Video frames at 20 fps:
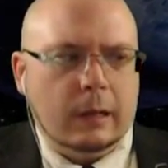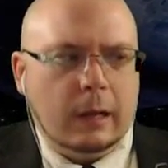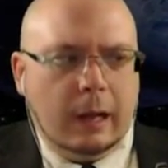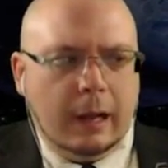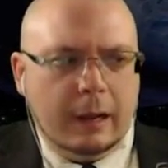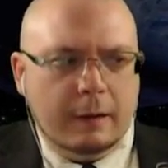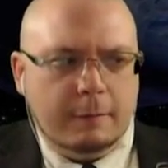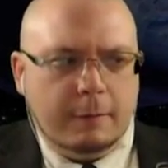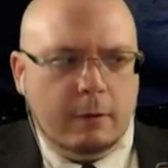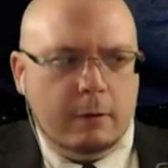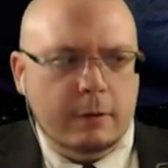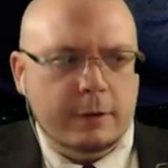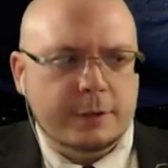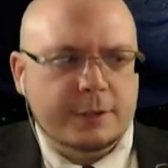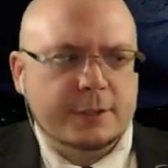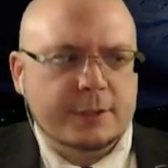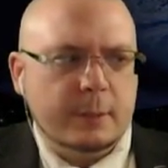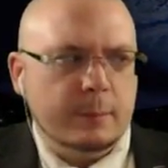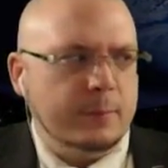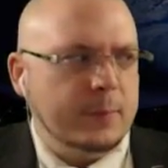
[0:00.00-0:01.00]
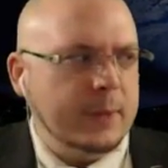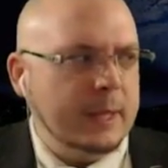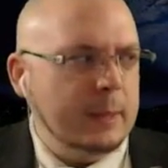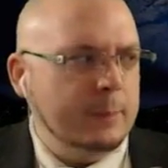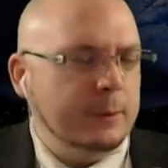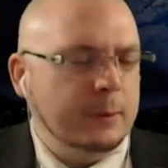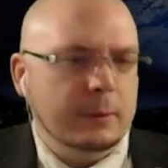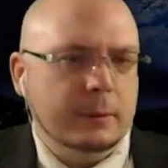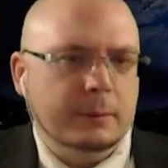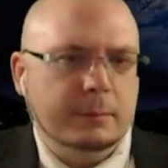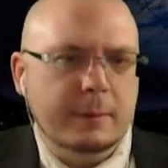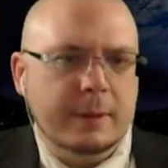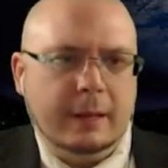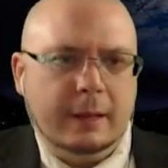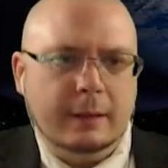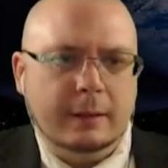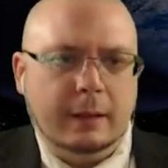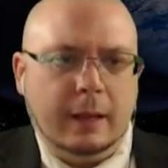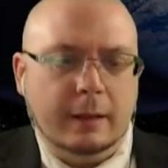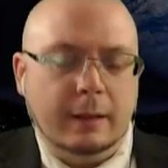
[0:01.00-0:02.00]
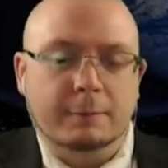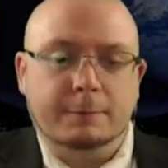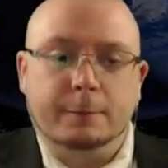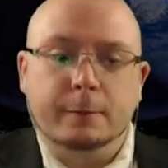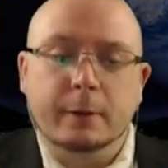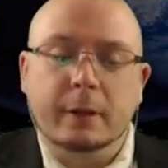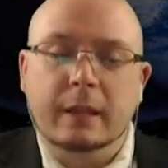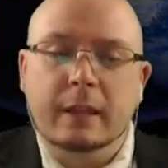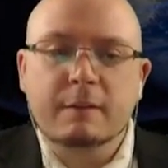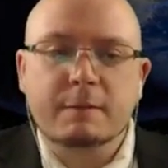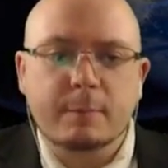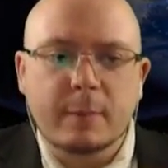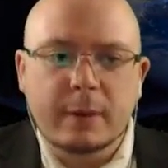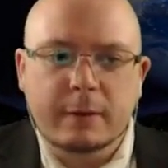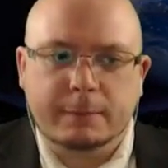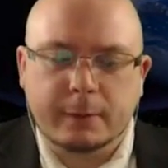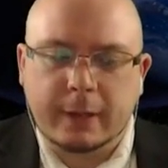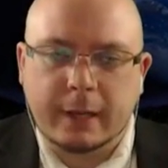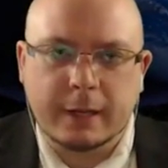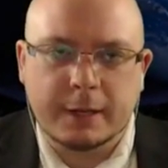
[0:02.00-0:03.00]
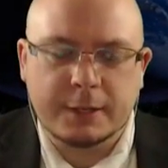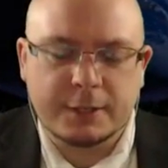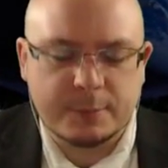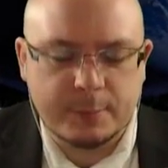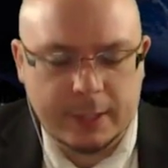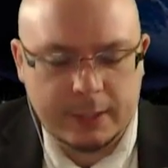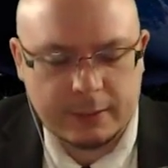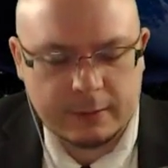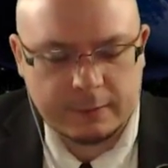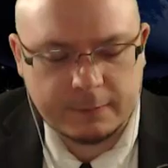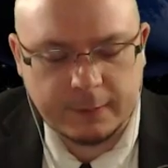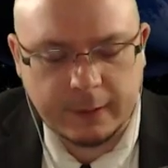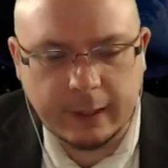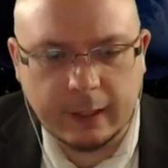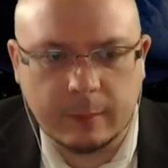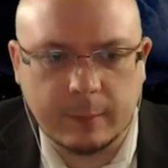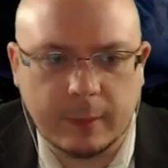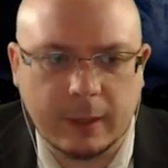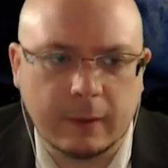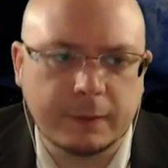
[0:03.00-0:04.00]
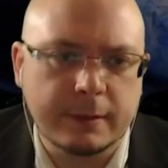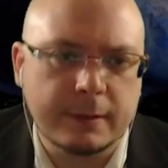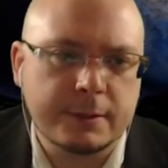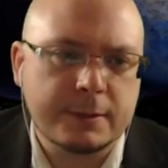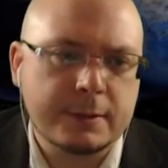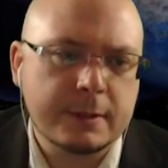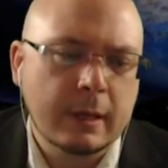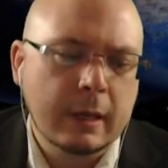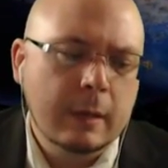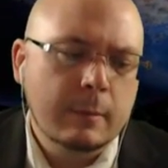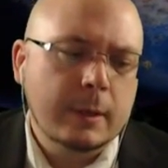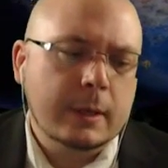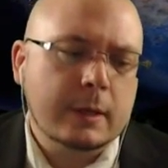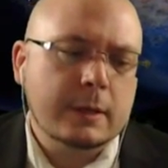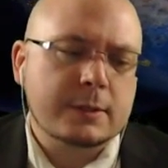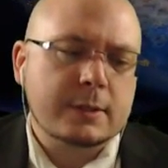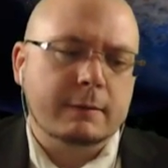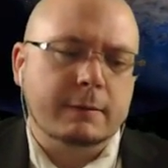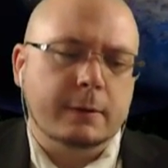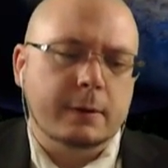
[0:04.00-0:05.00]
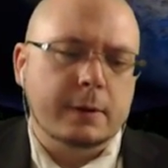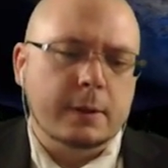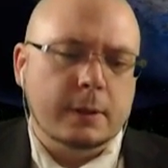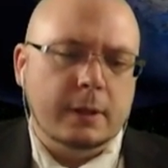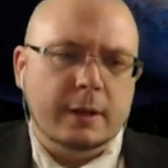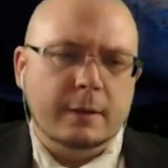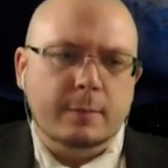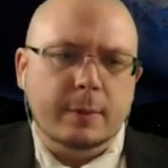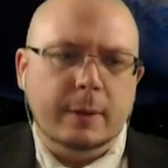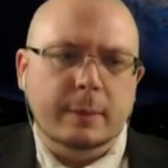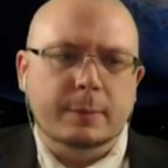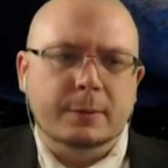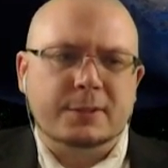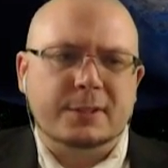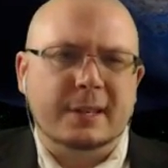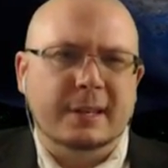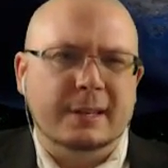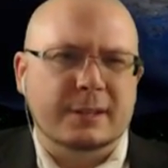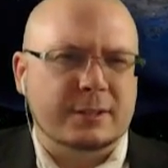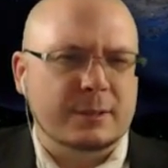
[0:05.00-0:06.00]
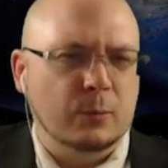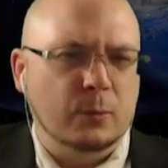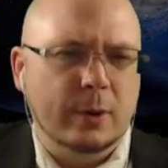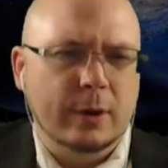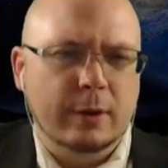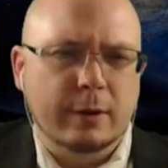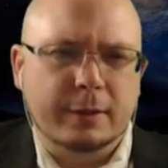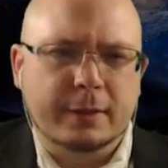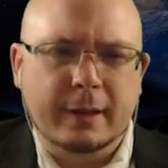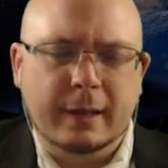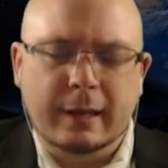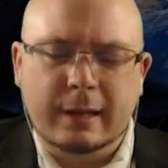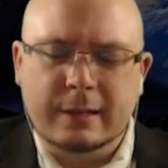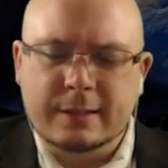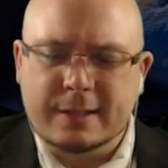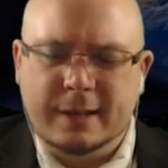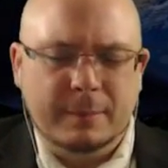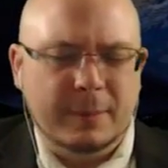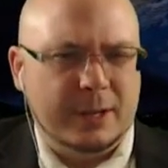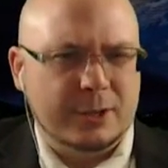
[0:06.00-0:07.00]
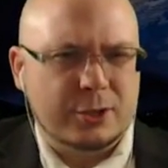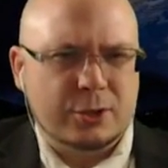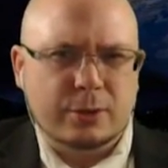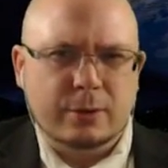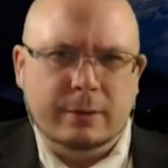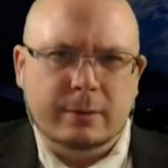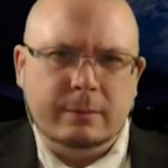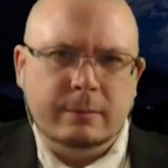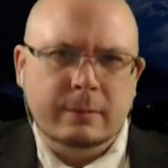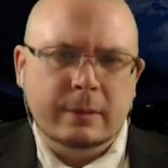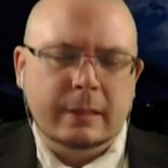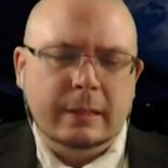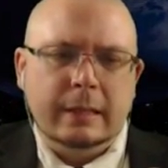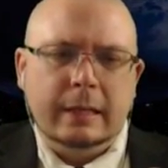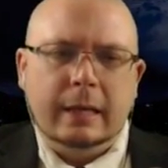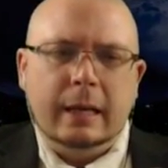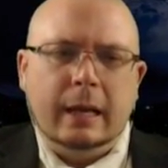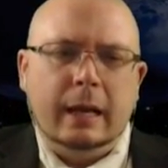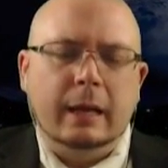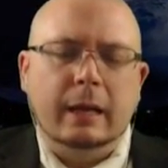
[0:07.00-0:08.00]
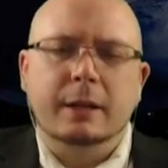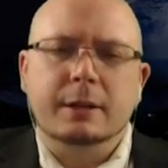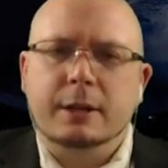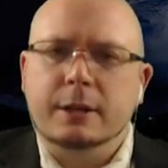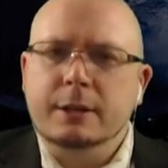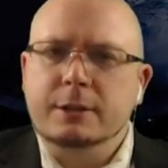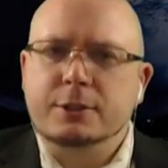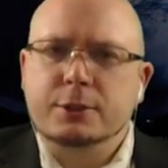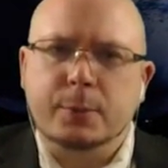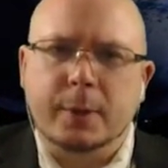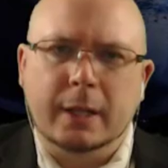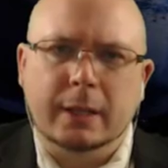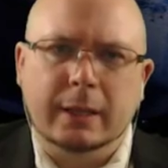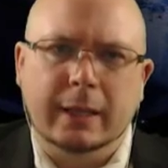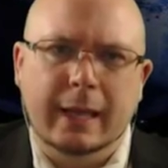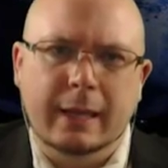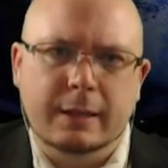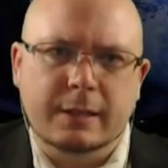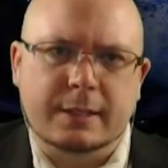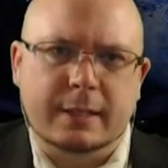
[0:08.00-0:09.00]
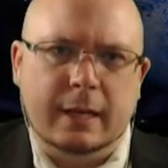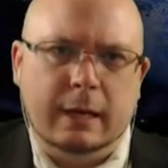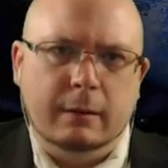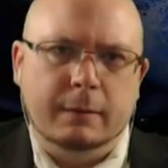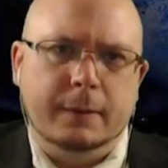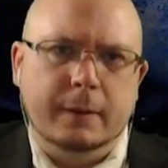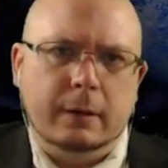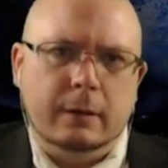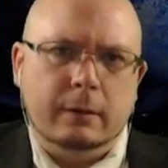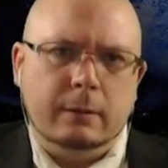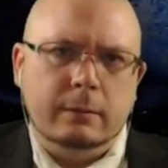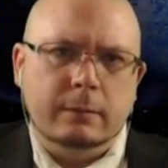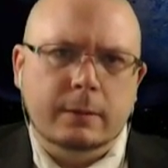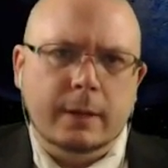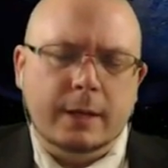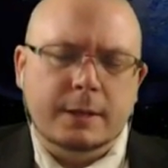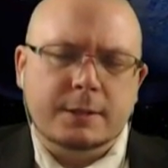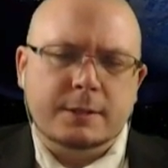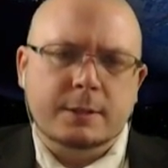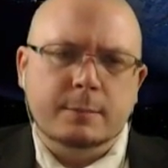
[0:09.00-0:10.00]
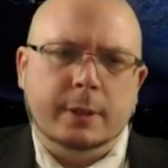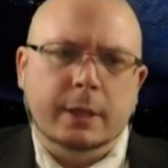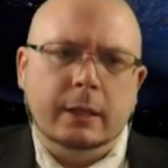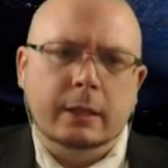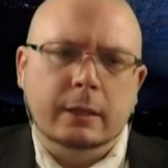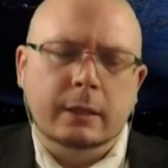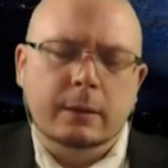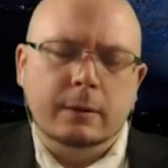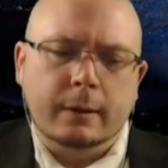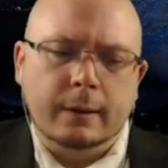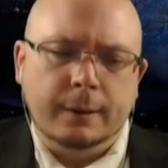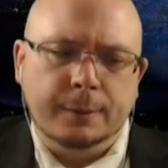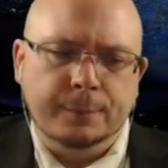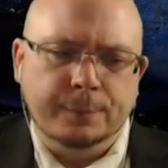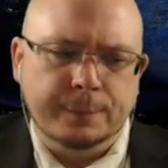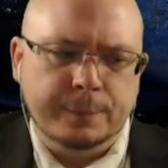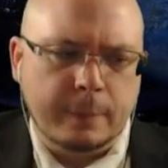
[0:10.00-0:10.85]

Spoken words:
I've heard some people, forgive me for kind of speechifying about this, because I've heard a lot of people say some weird things that I'm not sure. I just want to lay this out there, nice and bluntly, okay?